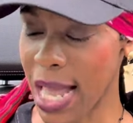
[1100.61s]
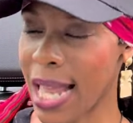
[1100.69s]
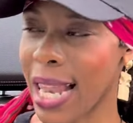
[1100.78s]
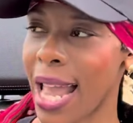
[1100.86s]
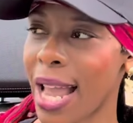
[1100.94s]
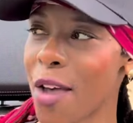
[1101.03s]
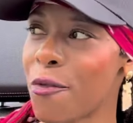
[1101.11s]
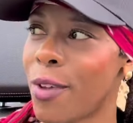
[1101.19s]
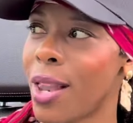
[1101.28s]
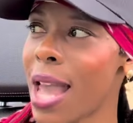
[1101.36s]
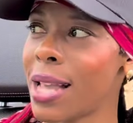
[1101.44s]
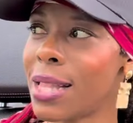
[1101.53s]
Like, I
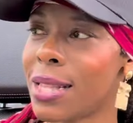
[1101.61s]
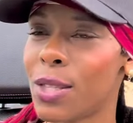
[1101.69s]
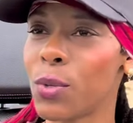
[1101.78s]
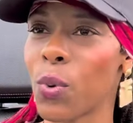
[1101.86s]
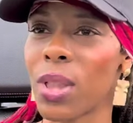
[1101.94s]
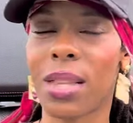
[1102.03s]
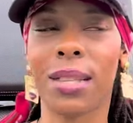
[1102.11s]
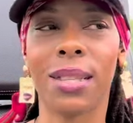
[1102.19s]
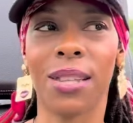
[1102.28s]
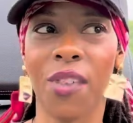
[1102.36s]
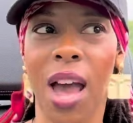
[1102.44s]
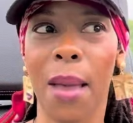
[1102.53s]
feel like this is what this
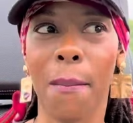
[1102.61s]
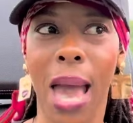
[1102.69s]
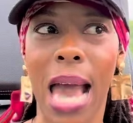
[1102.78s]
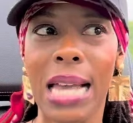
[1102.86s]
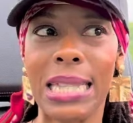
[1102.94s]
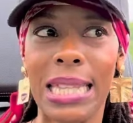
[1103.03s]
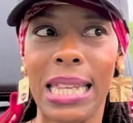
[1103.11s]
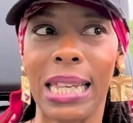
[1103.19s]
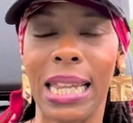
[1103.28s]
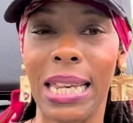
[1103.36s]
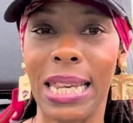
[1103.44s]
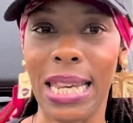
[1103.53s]
Divine
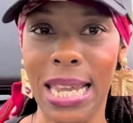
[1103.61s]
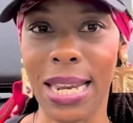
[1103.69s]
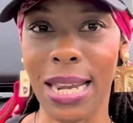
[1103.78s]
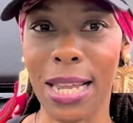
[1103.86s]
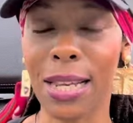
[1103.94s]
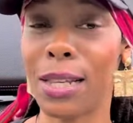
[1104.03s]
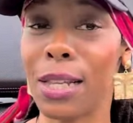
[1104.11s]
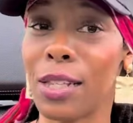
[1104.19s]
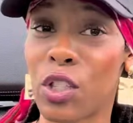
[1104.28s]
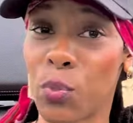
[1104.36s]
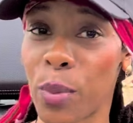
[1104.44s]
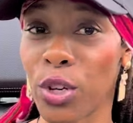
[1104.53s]
Masculine needed,
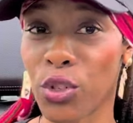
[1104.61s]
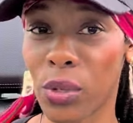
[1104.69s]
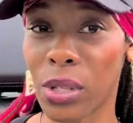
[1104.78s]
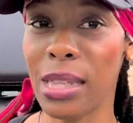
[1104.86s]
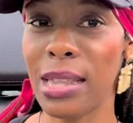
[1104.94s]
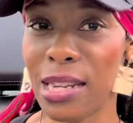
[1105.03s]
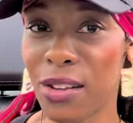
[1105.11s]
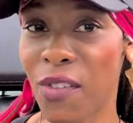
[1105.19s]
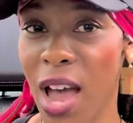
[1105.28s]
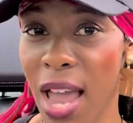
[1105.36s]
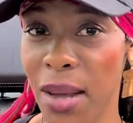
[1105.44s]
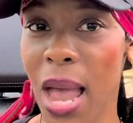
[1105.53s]
especially the
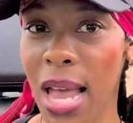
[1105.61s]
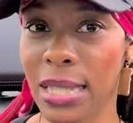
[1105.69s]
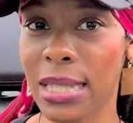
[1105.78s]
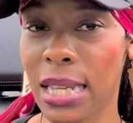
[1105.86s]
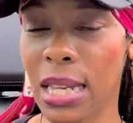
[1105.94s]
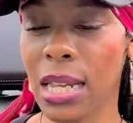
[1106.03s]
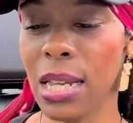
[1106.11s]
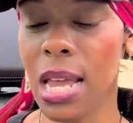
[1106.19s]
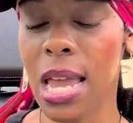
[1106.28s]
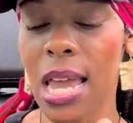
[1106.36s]
Divine Masculine.